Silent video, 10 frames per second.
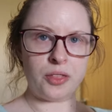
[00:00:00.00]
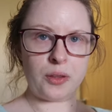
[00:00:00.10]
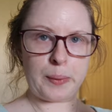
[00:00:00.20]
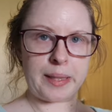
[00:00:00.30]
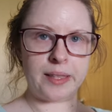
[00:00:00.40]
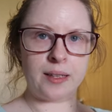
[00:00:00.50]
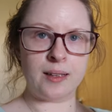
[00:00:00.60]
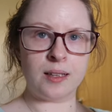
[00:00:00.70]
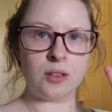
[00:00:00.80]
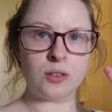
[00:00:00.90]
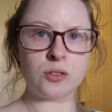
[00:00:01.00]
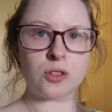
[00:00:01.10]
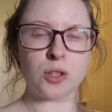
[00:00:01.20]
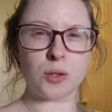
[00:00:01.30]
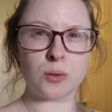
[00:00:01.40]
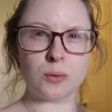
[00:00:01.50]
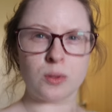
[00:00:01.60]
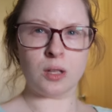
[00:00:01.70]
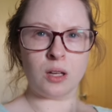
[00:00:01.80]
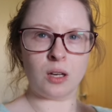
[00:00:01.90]
3,
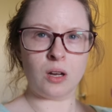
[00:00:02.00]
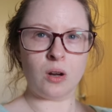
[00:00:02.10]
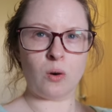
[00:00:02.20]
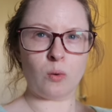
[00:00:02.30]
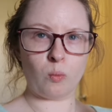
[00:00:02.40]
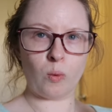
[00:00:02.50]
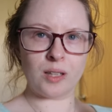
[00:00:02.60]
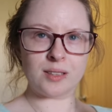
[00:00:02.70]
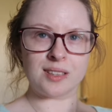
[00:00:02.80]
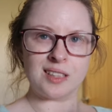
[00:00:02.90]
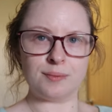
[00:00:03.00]
2, 1.